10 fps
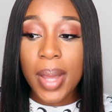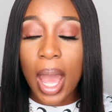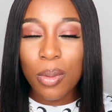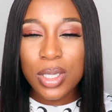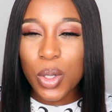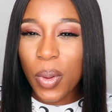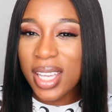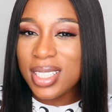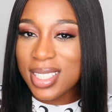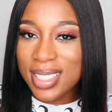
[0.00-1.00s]
I was
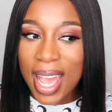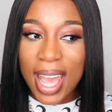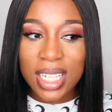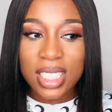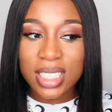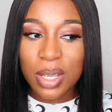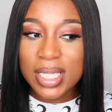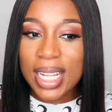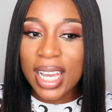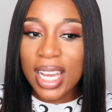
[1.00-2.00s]
quite sad because I was
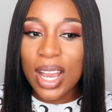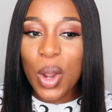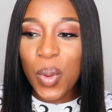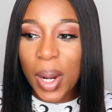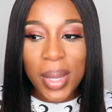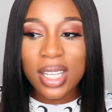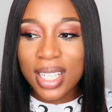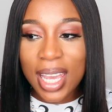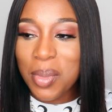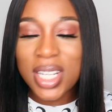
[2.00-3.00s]
like, where am I gonna
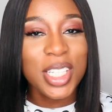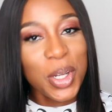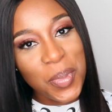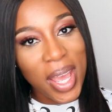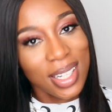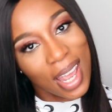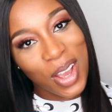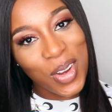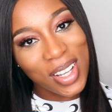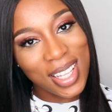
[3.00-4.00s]
get my Chanel bag
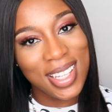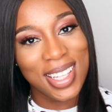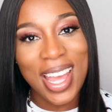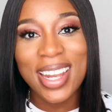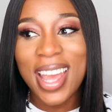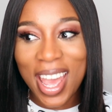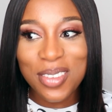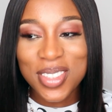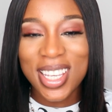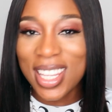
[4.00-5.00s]
now? And I
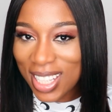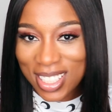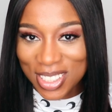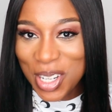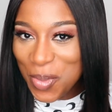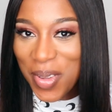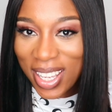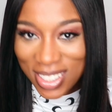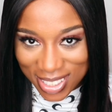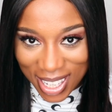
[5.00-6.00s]
have to get that Chanel
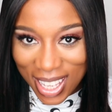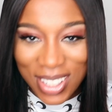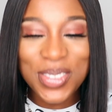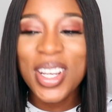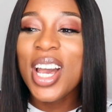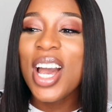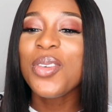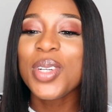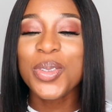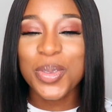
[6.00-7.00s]
bag today,
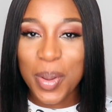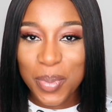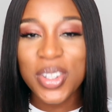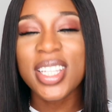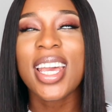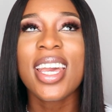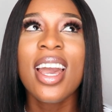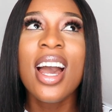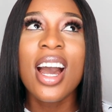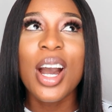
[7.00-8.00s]
which was my birthday.
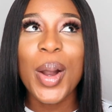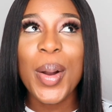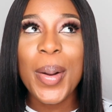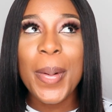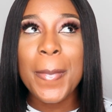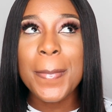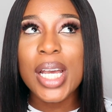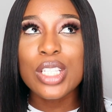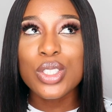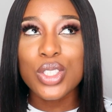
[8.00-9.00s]

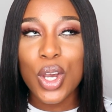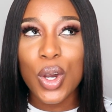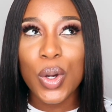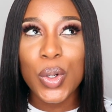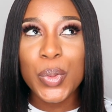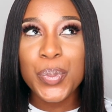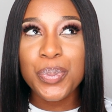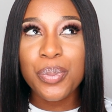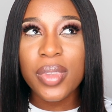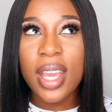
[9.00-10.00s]
So
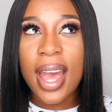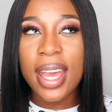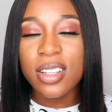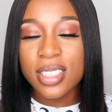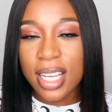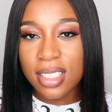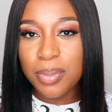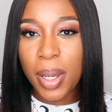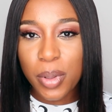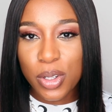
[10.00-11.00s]
I contacted
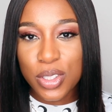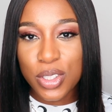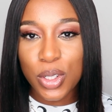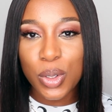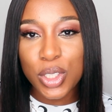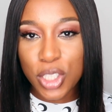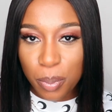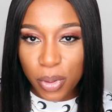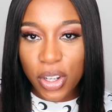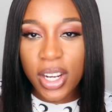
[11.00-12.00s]
my personal
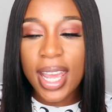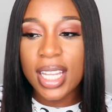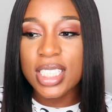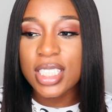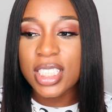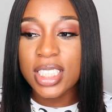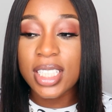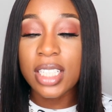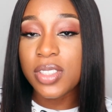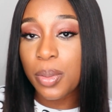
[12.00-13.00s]
shopper and she
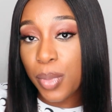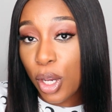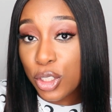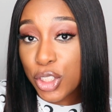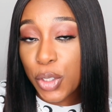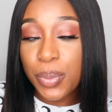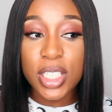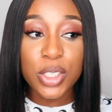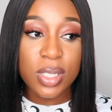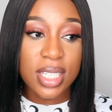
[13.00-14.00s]
lives in Belgium,
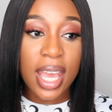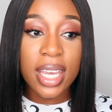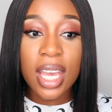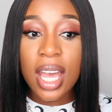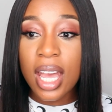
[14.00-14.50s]
and she was like,